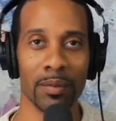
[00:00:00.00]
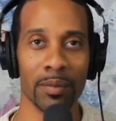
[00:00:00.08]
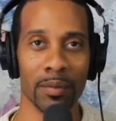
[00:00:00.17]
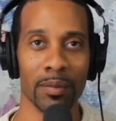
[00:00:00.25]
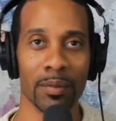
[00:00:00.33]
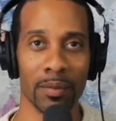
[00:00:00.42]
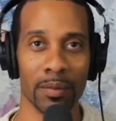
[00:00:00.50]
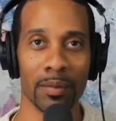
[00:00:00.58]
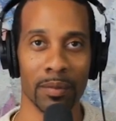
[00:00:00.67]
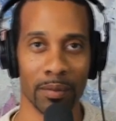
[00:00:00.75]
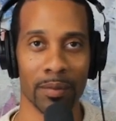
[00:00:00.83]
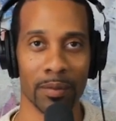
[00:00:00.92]

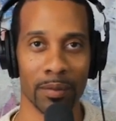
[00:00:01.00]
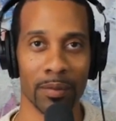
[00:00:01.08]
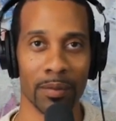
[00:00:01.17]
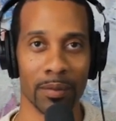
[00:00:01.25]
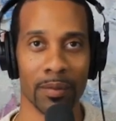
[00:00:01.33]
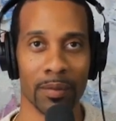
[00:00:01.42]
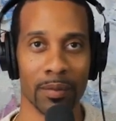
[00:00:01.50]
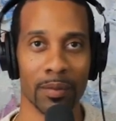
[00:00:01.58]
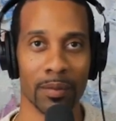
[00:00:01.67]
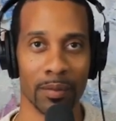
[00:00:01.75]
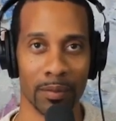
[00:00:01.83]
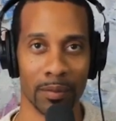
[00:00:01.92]

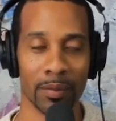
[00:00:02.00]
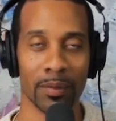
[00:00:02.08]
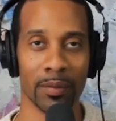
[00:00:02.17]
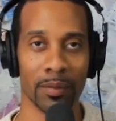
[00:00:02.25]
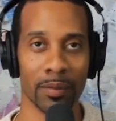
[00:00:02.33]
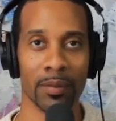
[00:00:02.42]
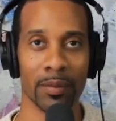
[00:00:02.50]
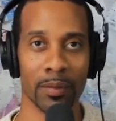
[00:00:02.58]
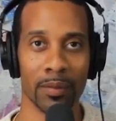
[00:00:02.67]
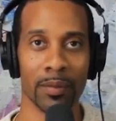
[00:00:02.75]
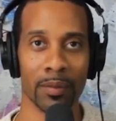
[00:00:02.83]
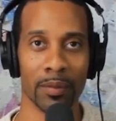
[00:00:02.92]

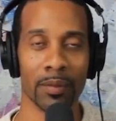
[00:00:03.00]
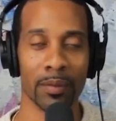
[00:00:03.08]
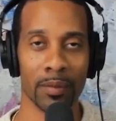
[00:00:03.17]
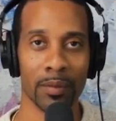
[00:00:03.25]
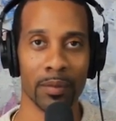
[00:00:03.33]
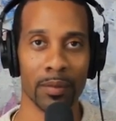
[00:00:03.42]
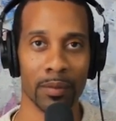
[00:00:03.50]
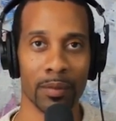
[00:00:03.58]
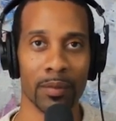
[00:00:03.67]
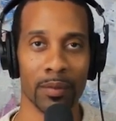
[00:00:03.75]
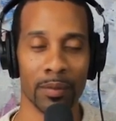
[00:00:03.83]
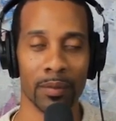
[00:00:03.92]

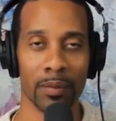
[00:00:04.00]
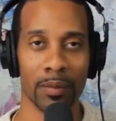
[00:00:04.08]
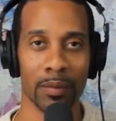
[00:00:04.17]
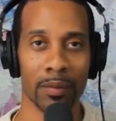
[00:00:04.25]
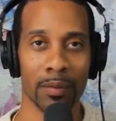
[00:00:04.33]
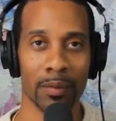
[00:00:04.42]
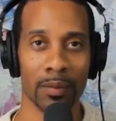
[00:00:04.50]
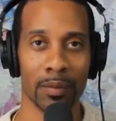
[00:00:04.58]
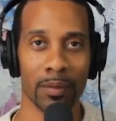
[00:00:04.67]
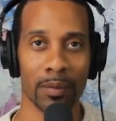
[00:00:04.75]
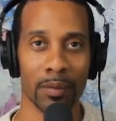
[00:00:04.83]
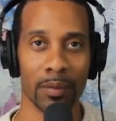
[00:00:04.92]

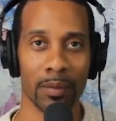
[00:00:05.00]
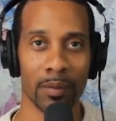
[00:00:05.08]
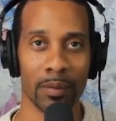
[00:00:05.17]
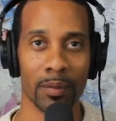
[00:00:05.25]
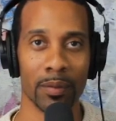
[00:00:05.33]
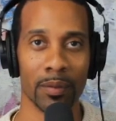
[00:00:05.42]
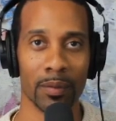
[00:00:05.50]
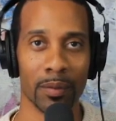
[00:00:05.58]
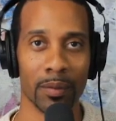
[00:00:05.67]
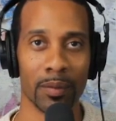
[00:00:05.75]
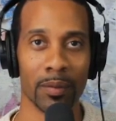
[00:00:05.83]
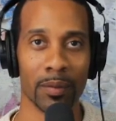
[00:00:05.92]

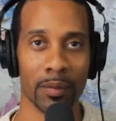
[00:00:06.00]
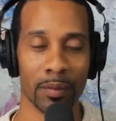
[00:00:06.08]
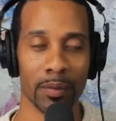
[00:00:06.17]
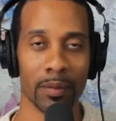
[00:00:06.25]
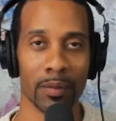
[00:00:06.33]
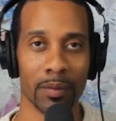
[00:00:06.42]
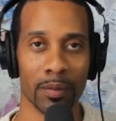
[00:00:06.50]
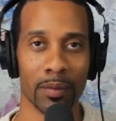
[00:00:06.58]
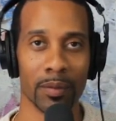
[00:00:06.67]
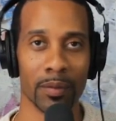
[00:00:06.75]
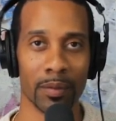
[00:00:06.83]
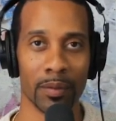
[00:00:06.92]

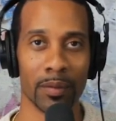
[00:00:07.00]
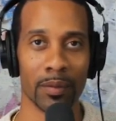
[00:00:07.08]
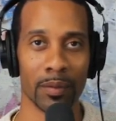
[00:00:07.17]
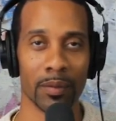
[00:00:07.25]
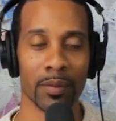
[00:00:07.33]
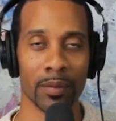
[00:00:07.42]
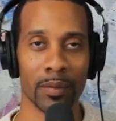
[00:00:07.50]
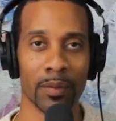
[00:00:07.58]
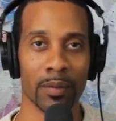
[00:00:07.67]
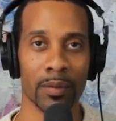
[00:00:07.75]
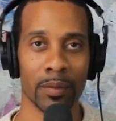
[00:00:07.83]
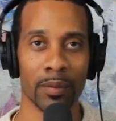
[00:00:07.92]
(silent)